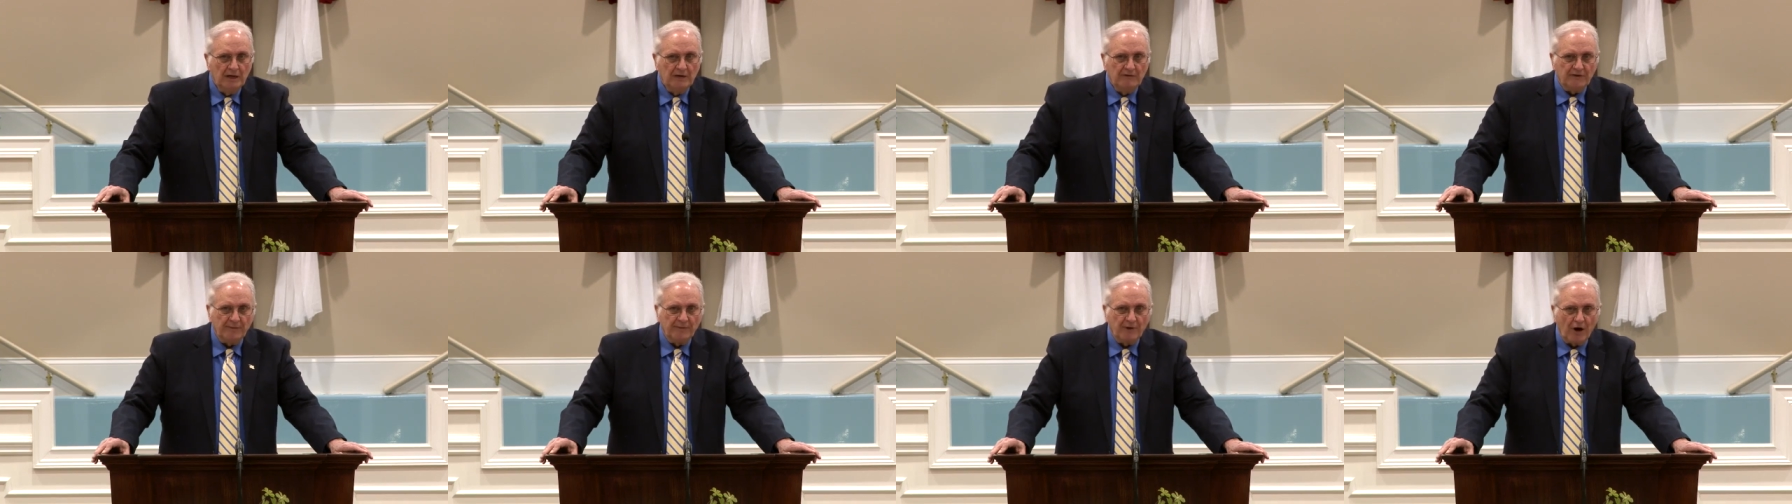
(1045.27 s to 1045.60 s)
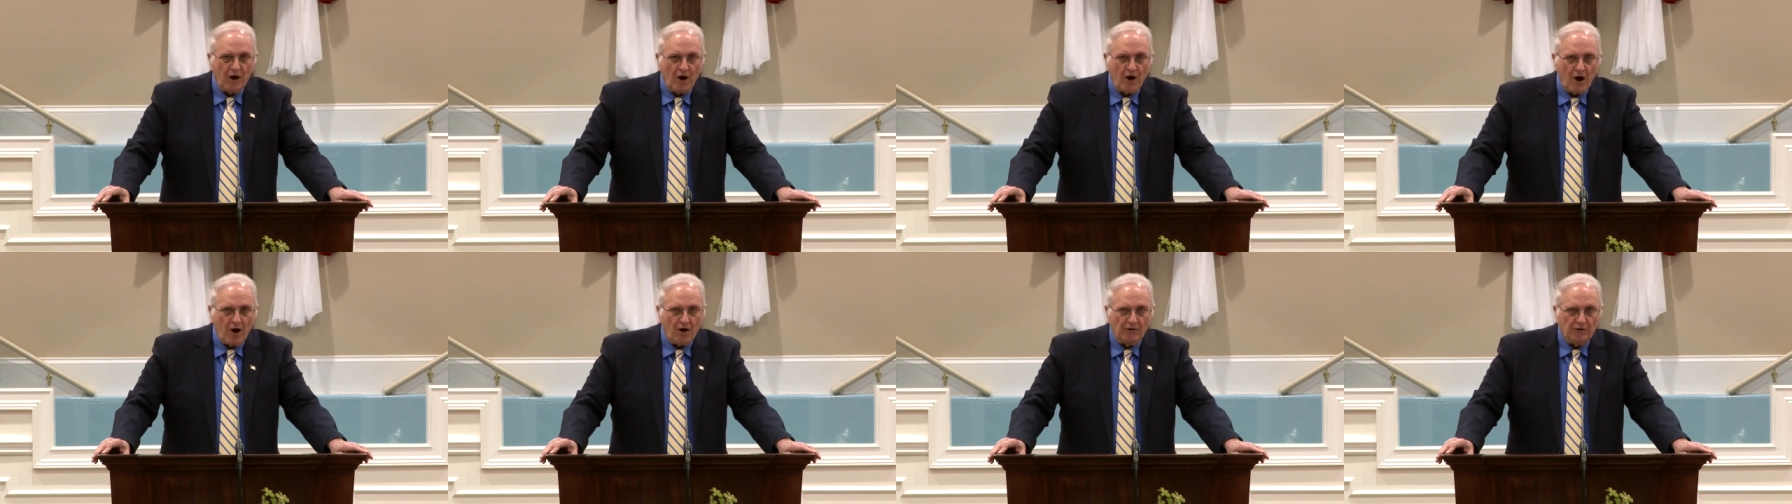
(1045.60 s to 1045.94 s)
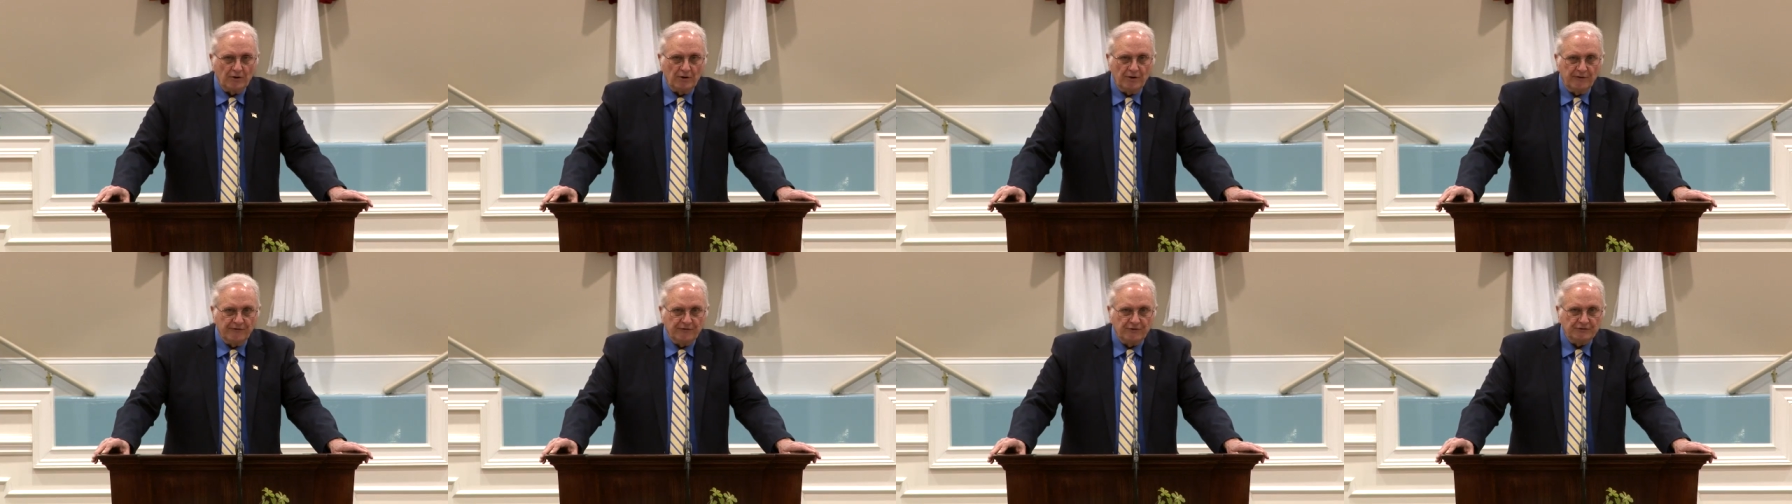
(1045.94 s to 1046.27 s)
from the
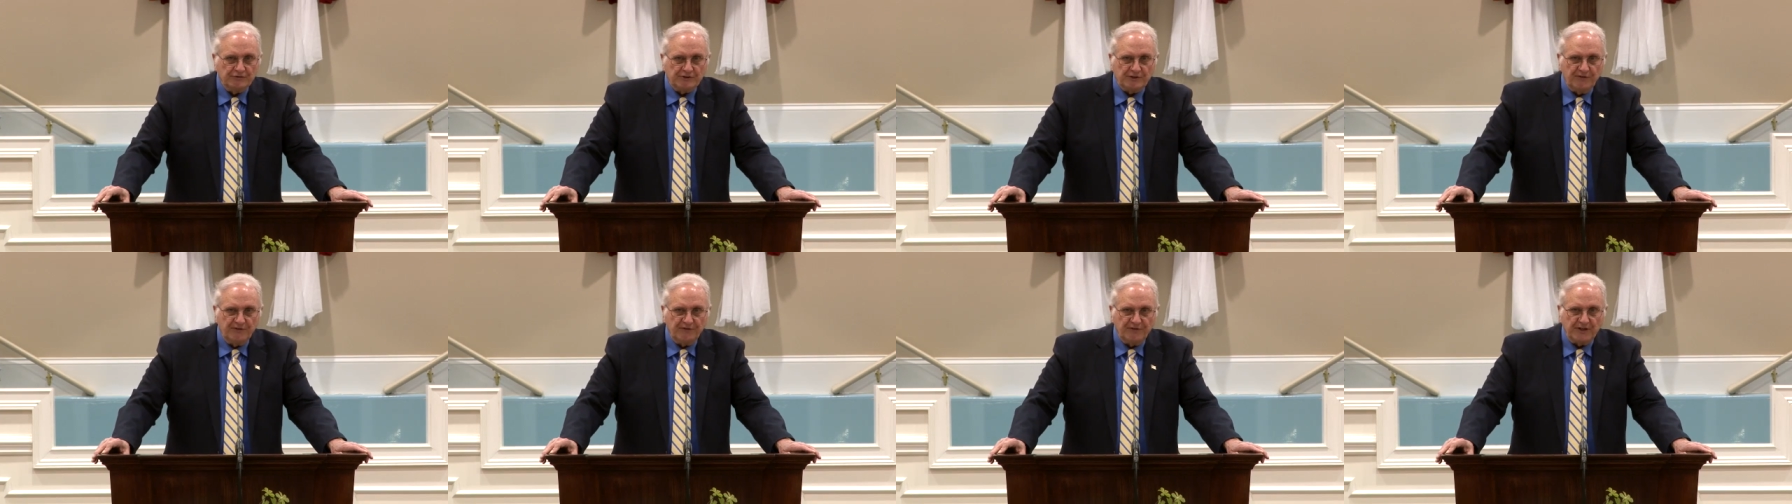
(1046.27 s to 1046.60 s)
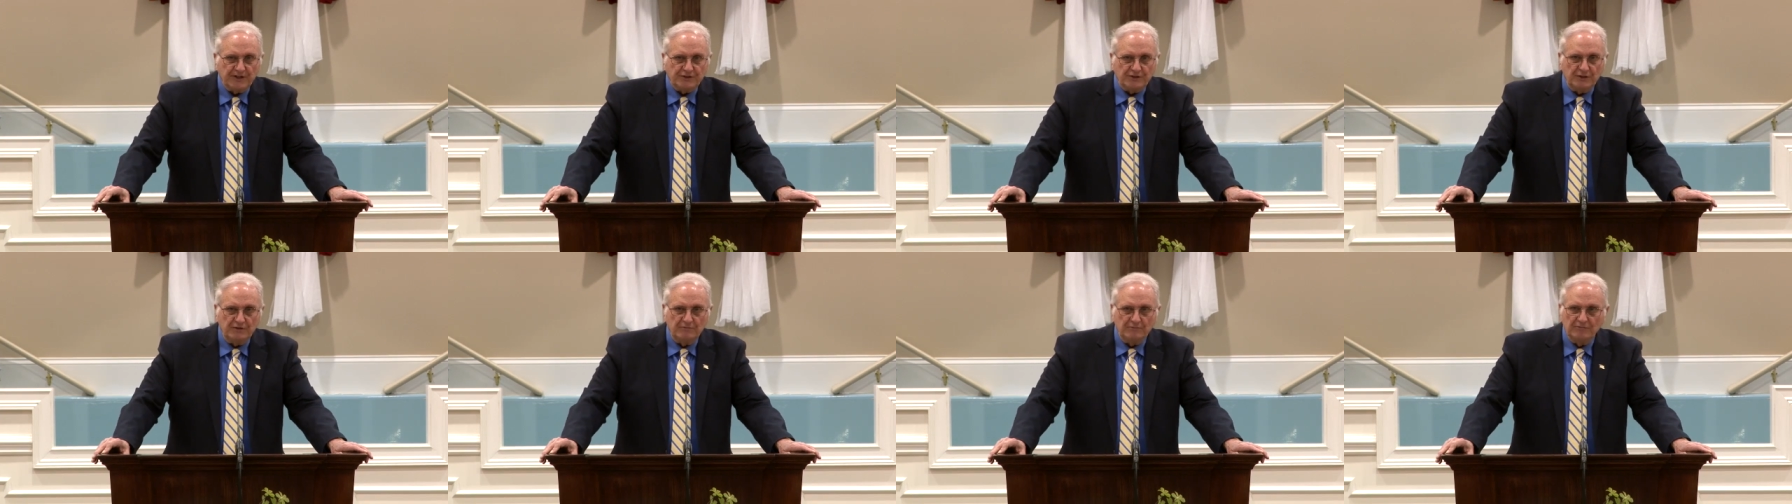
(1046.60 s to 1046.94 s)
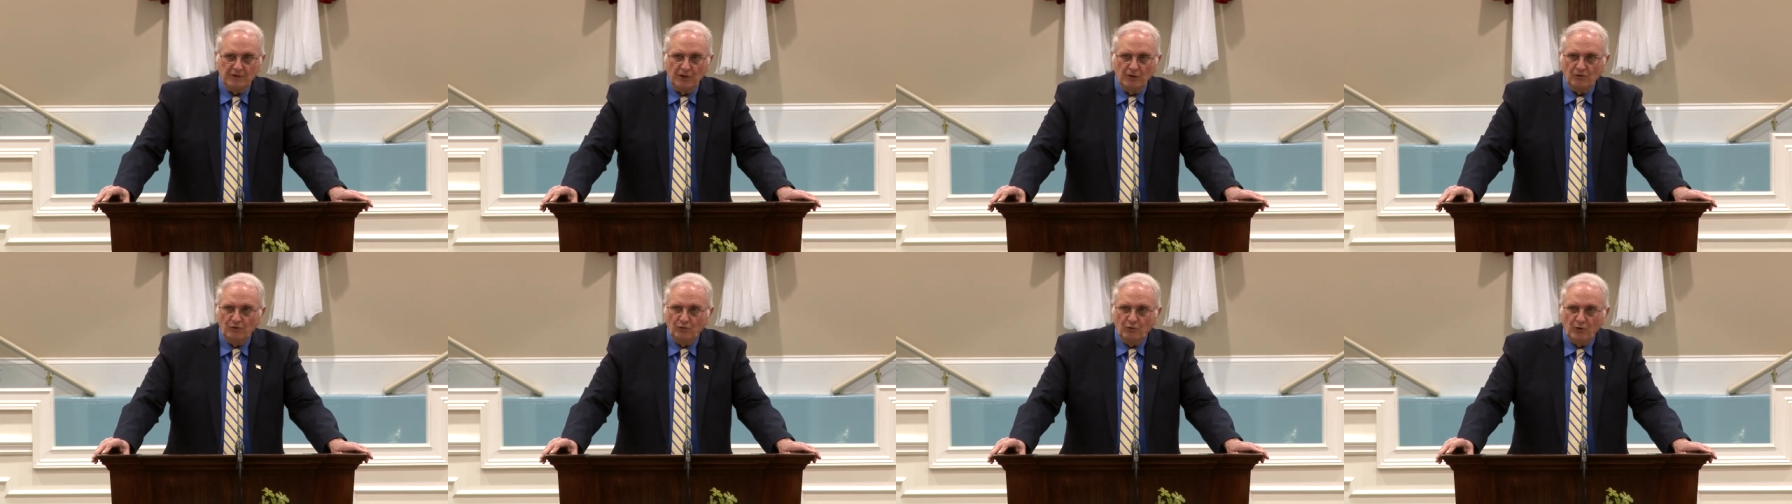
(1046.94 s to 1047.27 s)
horror of crucifixion,
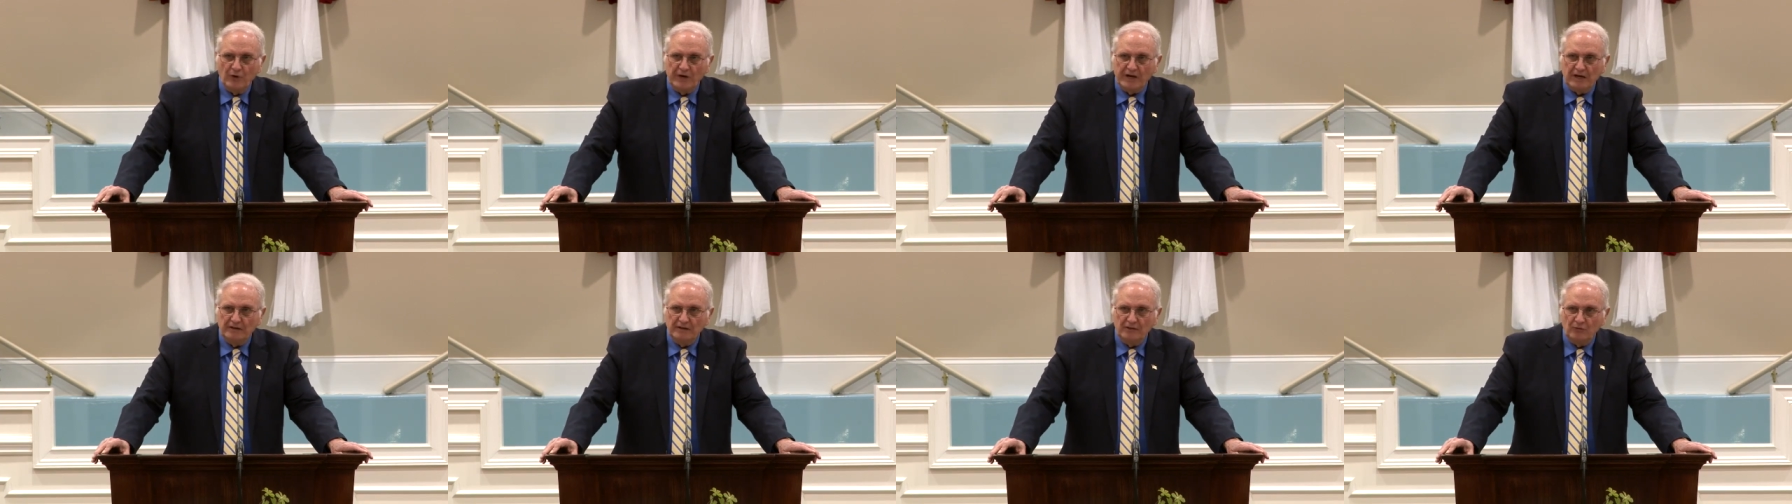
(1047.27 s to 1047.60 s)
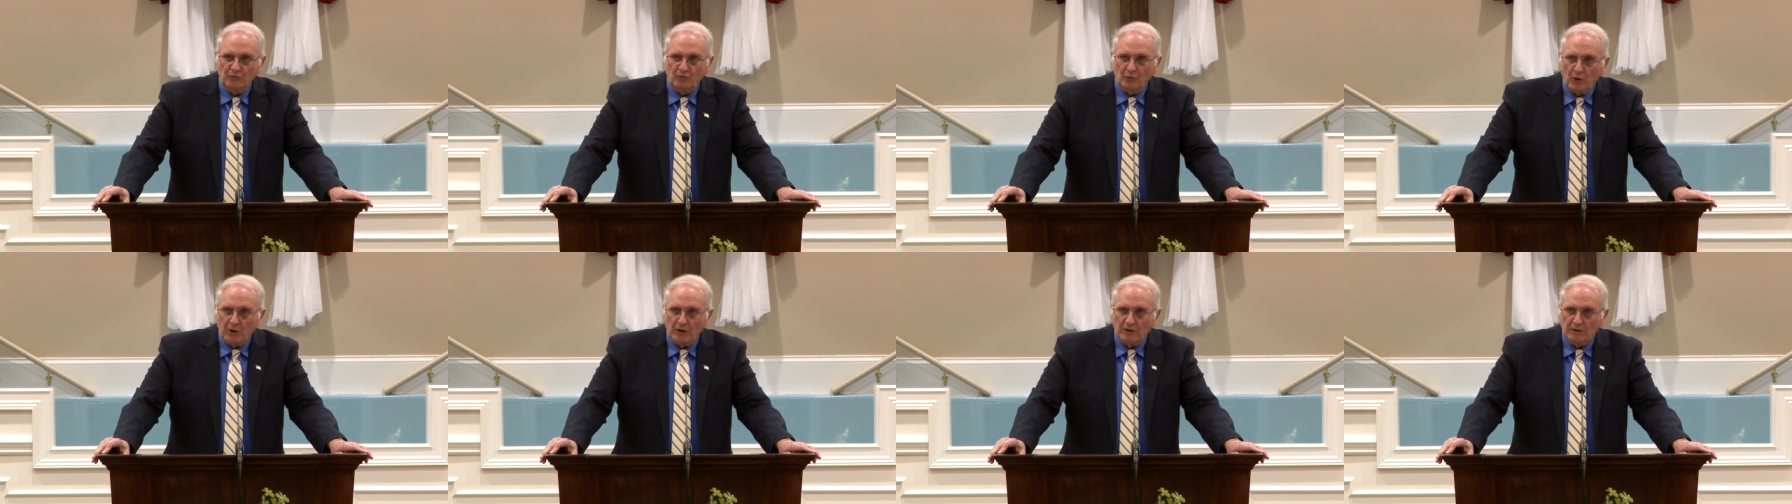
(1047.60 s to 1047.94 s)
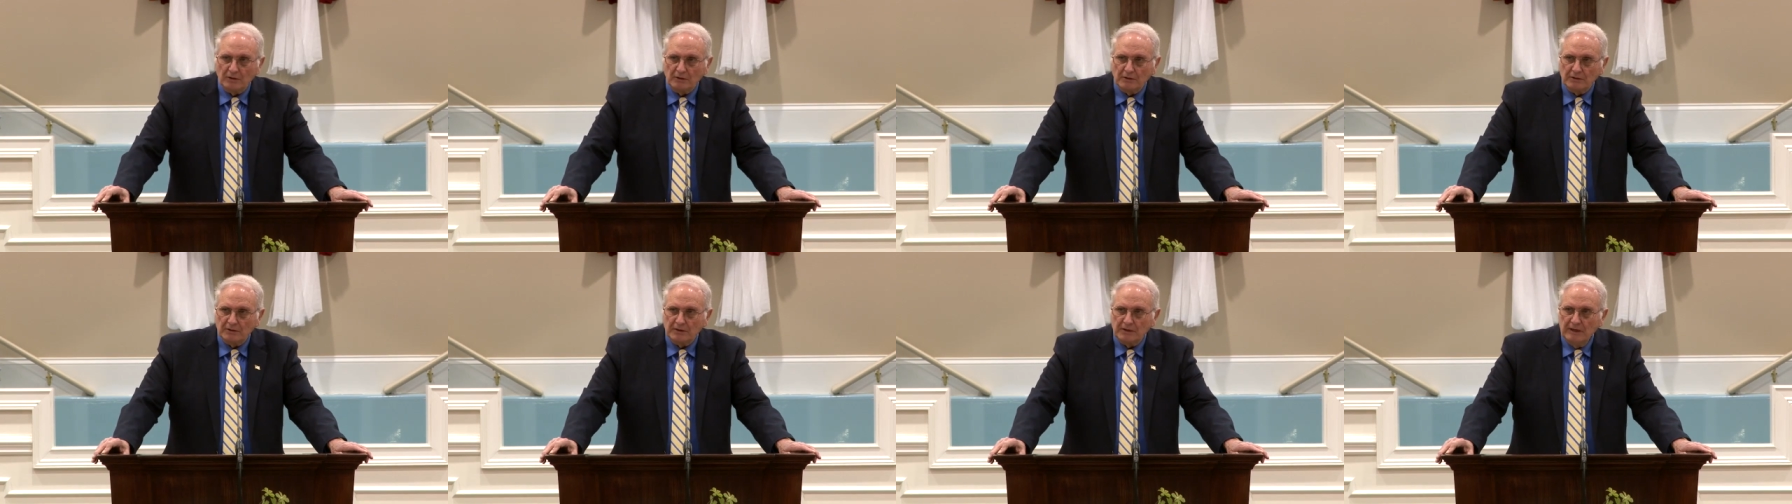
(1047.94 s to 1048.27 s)
no way in the
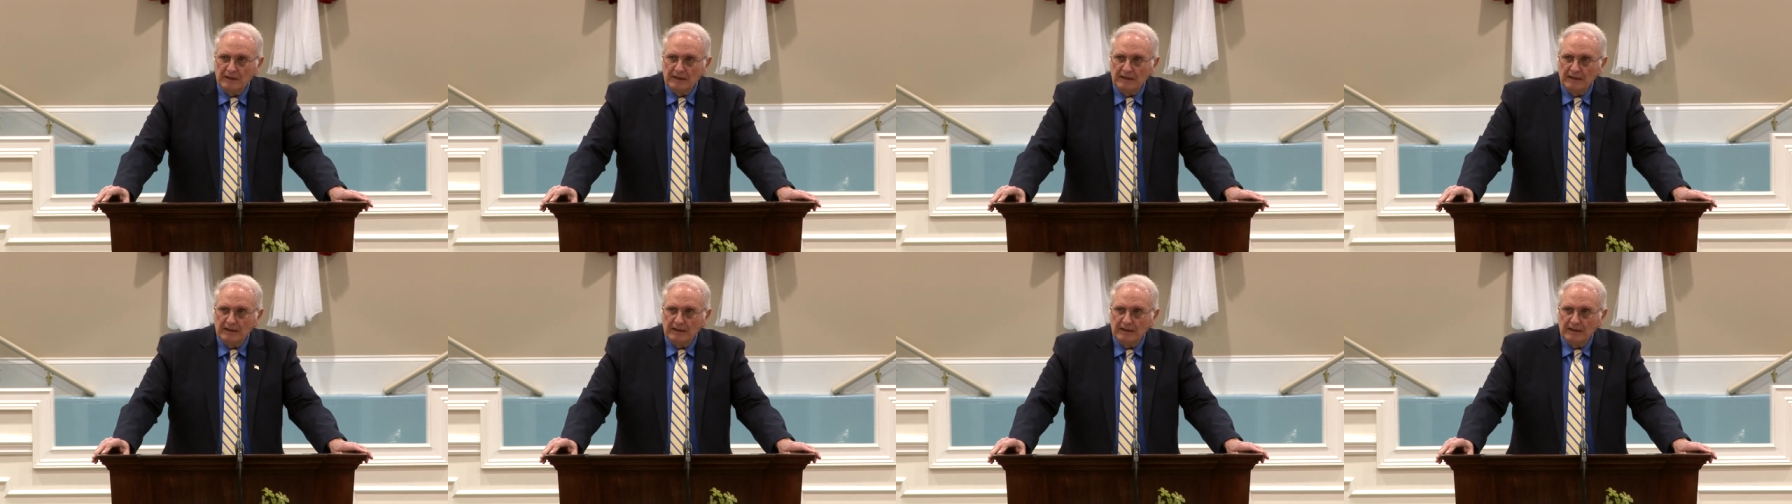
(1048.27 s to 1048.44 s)
world.